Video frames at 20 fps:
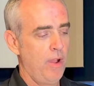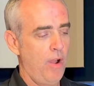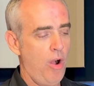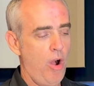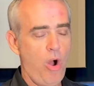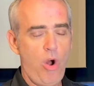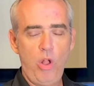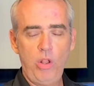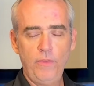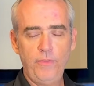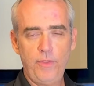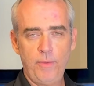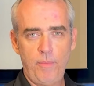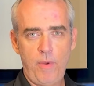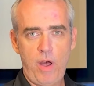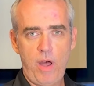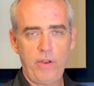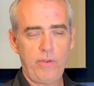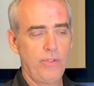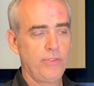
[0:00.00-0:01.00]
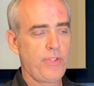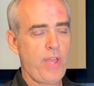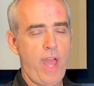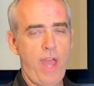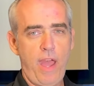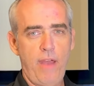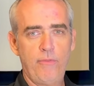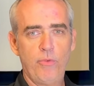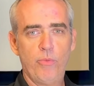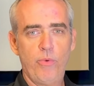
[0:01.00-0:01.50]
All of the models
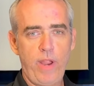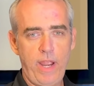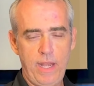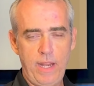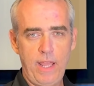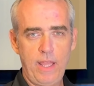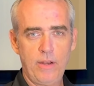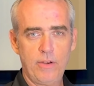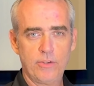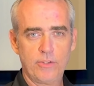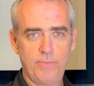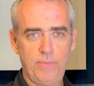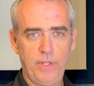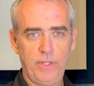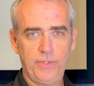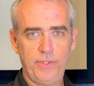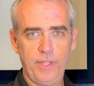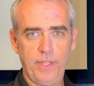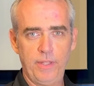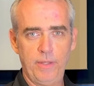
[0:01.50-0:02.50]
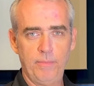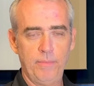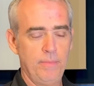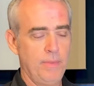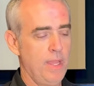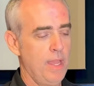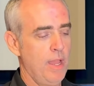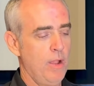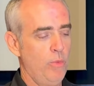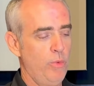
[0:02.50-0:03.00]
have radiators built in them,
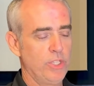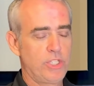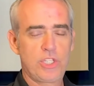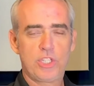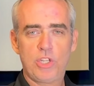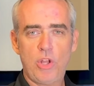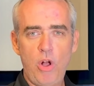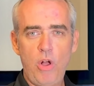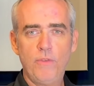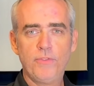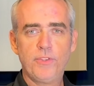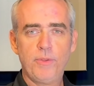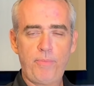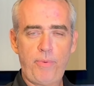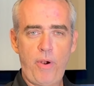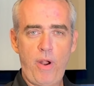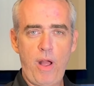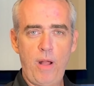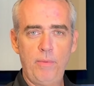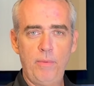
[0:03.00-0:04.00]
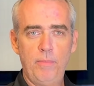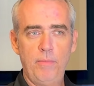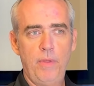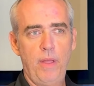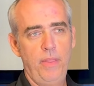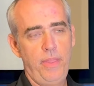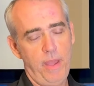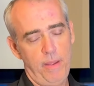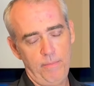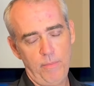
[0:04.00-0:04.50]
which solves the problem
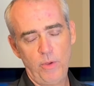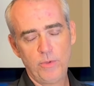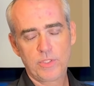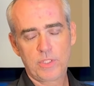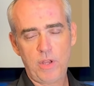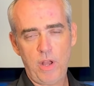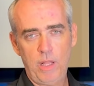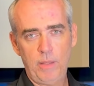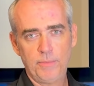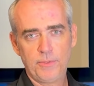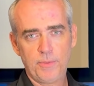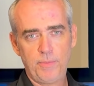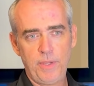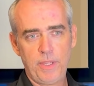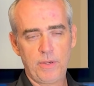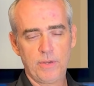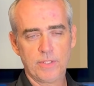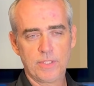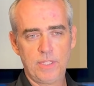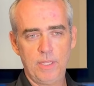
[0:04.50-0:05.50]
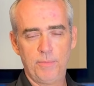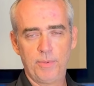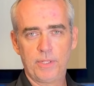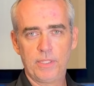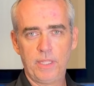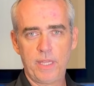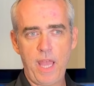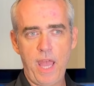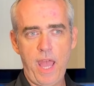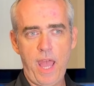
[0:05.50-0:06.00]
that most column speakers
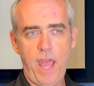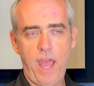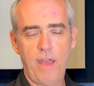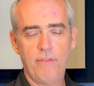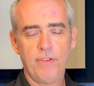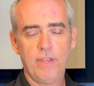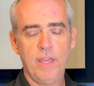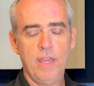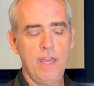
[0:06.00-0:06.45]
typically have,